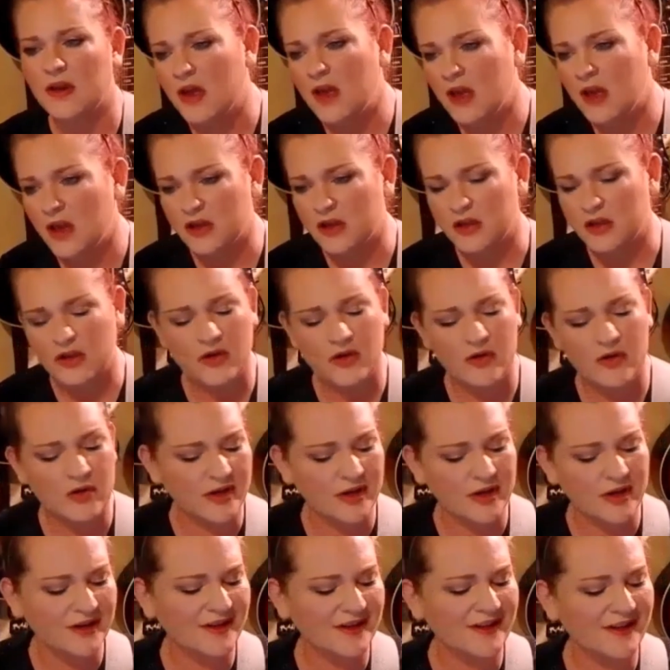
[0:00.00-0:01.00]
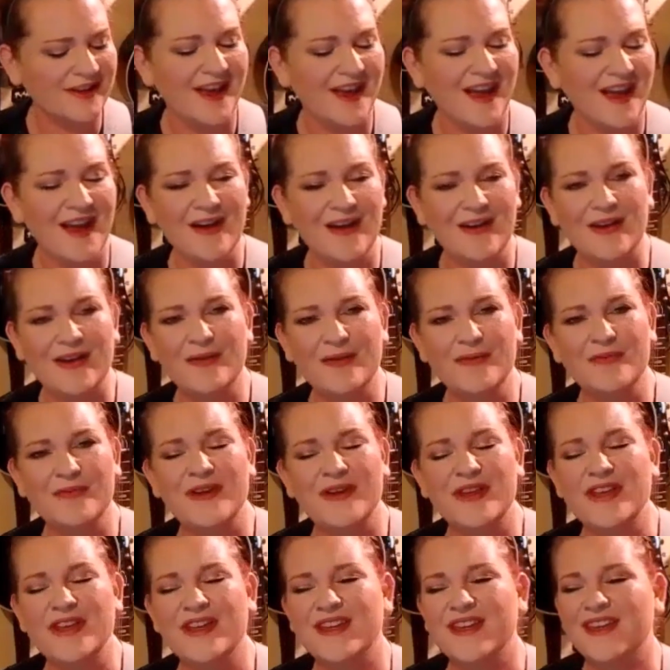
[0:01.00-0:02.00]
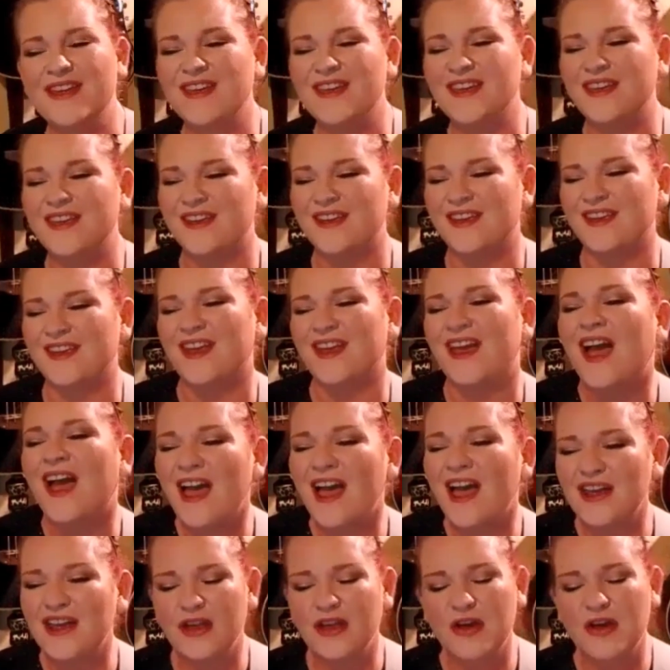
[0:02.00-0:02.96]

You can count on me, you